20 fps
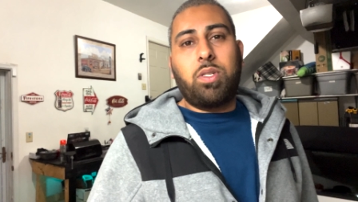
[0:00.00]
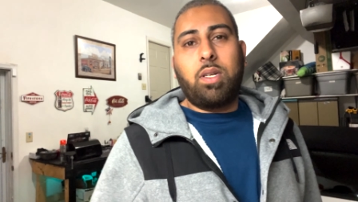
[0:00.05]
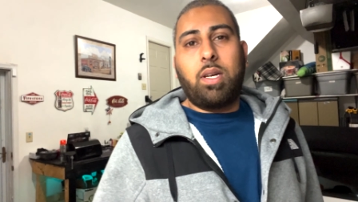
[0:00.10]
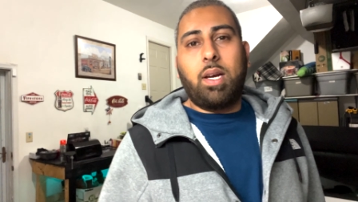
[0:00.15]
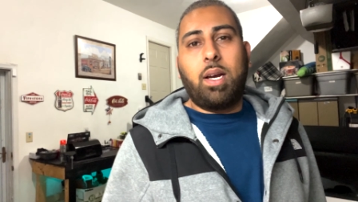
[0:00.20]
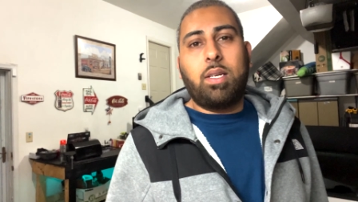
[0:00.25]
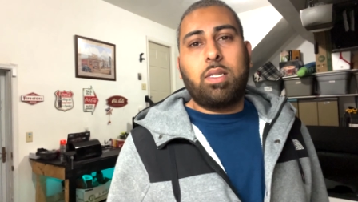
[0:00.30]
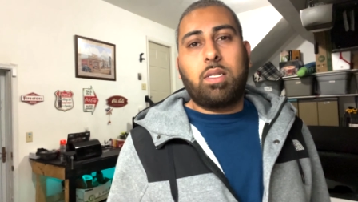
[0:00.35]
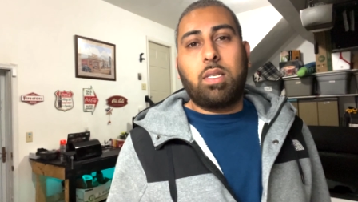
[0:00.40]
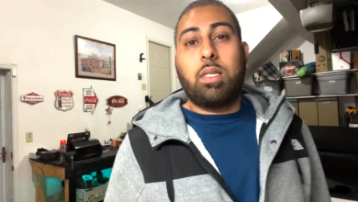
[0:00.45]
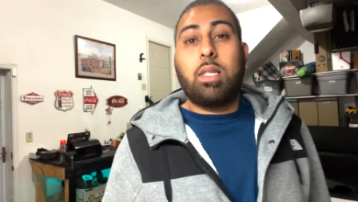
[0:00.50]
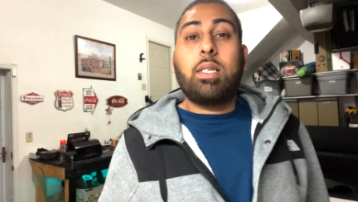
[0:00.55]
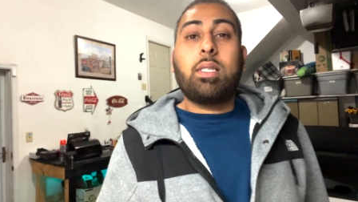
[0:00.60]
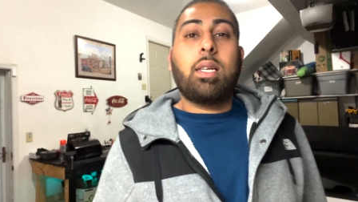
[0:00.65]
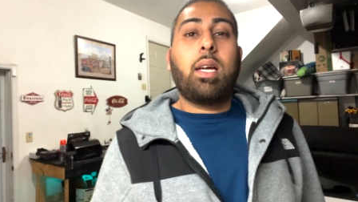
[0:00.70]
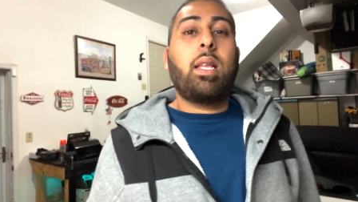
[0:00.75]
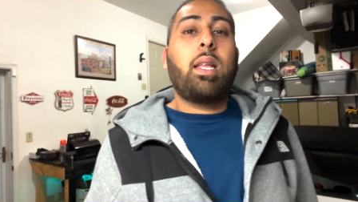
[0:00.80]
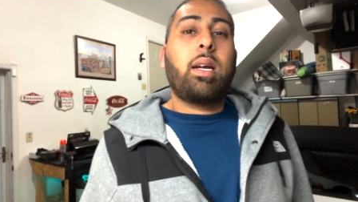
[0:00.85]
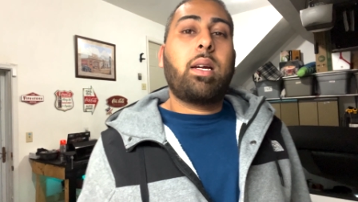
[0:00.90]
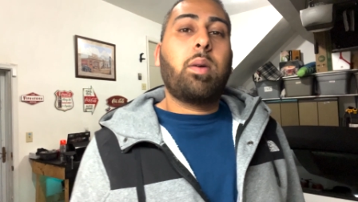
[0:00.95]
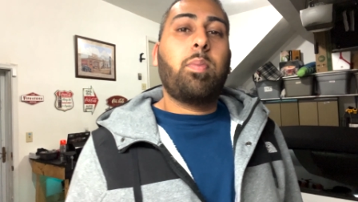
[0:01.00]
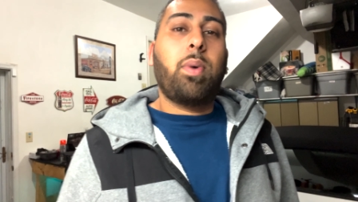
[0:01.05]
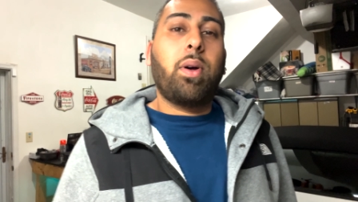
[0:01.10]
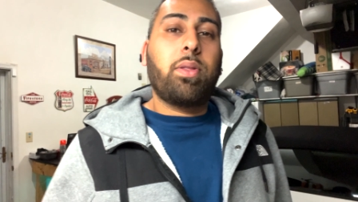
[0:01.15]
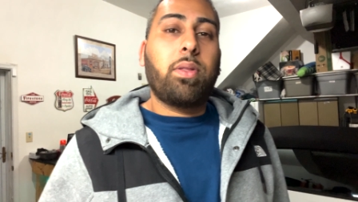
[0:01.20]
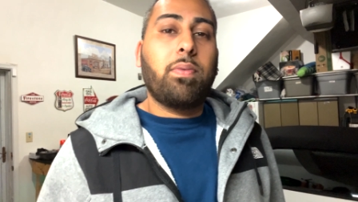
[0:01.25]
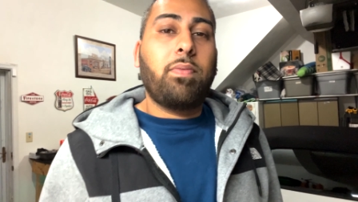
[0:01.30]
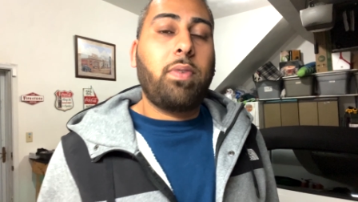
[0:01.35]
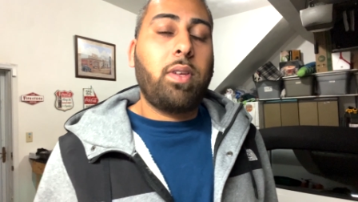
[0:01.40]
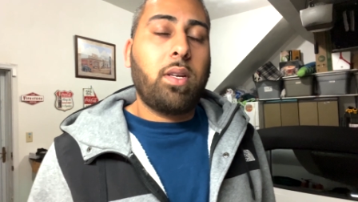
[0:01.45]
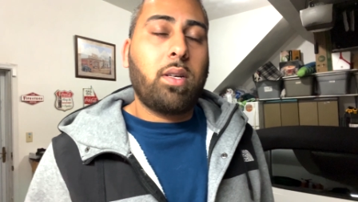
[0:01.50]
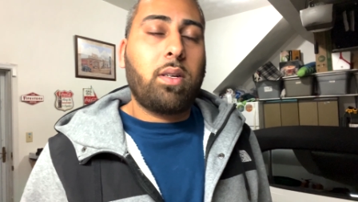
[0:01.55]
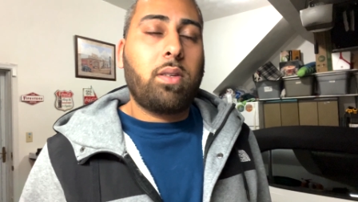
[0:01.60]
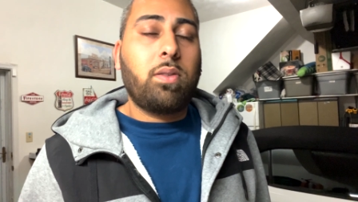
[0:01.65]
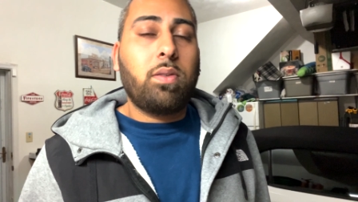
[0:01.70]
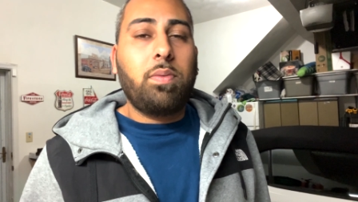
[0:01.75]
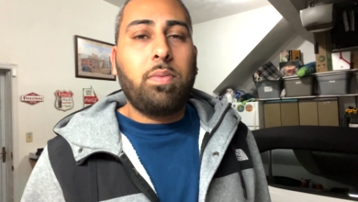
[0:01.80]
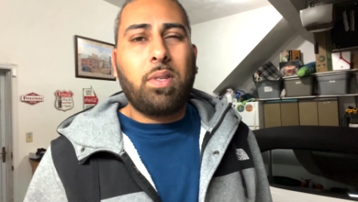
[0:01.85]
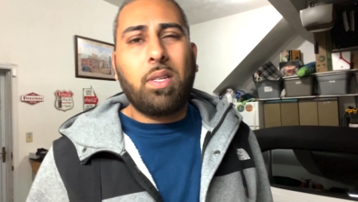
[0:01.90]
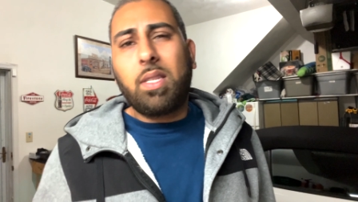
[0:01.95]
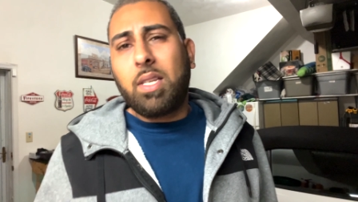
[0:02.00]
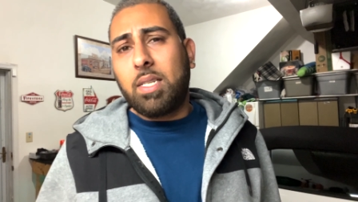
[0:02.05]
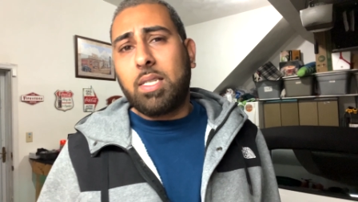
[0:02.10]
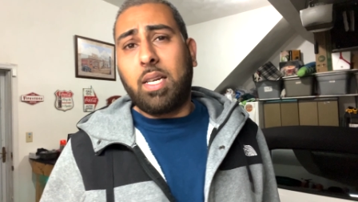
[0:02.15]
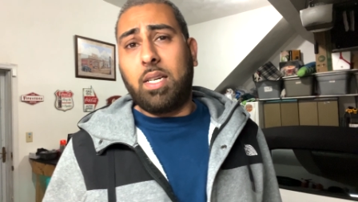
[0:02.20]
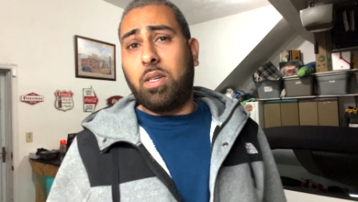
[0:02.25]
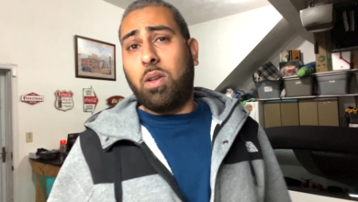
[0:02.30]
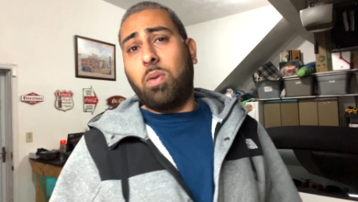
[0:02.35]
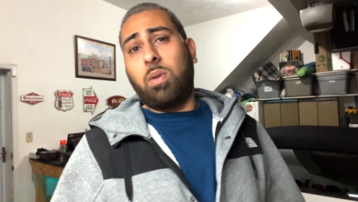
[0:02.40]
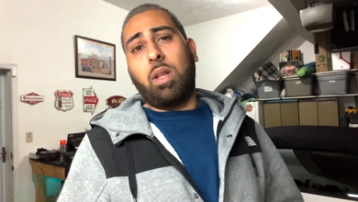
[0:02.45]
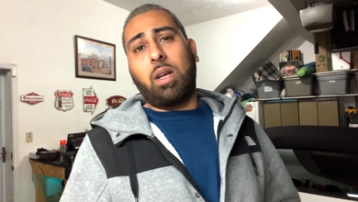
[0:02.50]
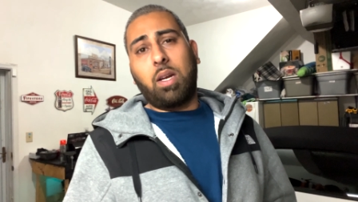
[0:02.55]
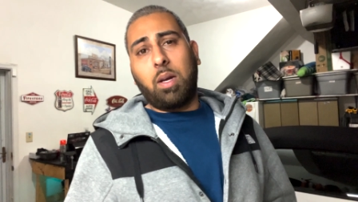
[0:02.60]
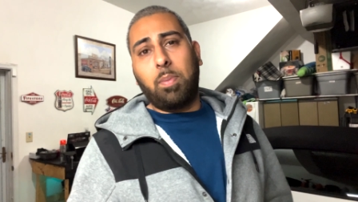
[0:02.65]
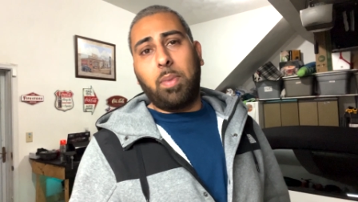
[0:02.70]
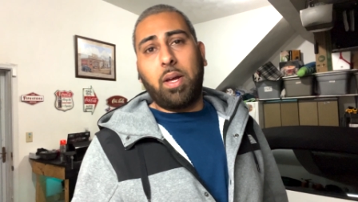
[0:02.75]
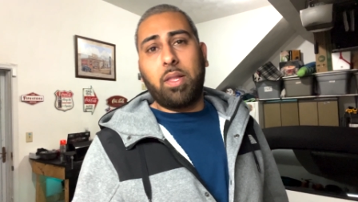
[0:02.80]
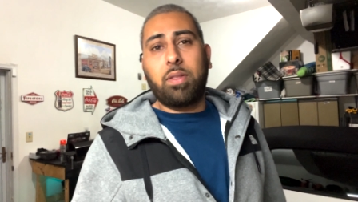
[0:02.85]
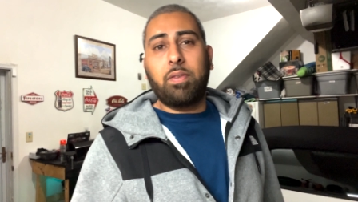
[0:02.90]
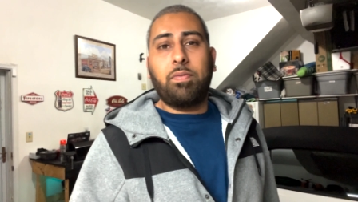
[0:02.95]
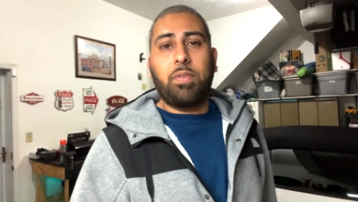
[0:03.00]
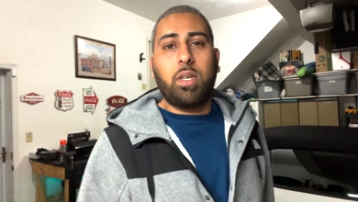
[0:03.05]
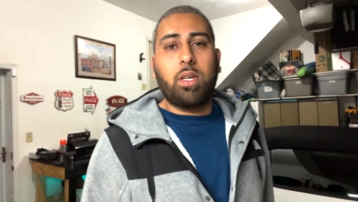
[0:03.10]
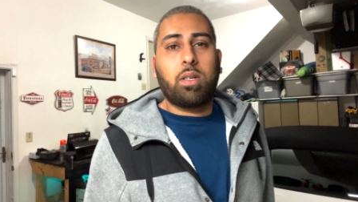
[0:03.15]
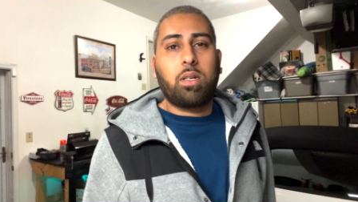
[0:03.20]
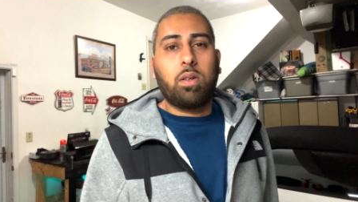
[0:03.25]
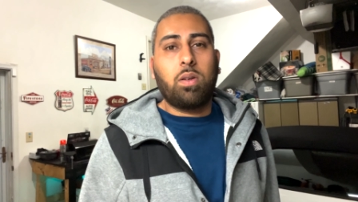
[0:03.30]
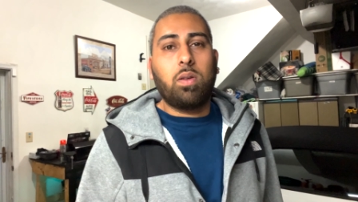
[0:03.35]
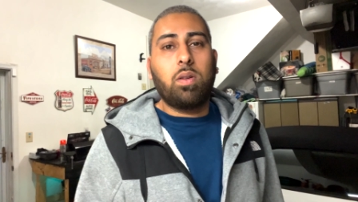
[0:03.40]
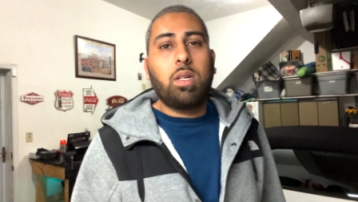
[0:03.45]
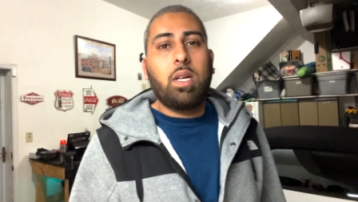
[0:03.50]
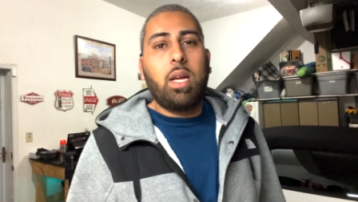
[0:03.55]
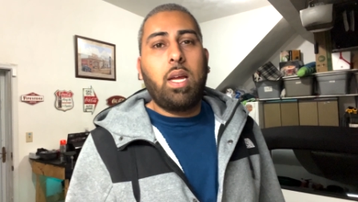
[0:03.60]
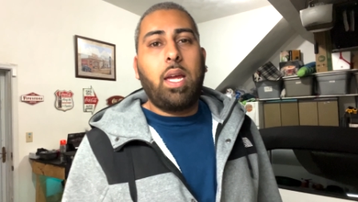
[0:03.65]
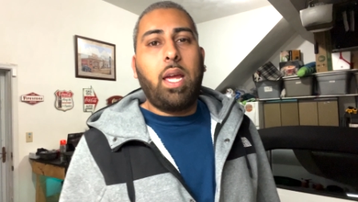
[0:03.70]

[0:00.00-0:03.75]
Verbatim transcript: you guys the things I like about the vehicle, the things I don't like about the vehicle,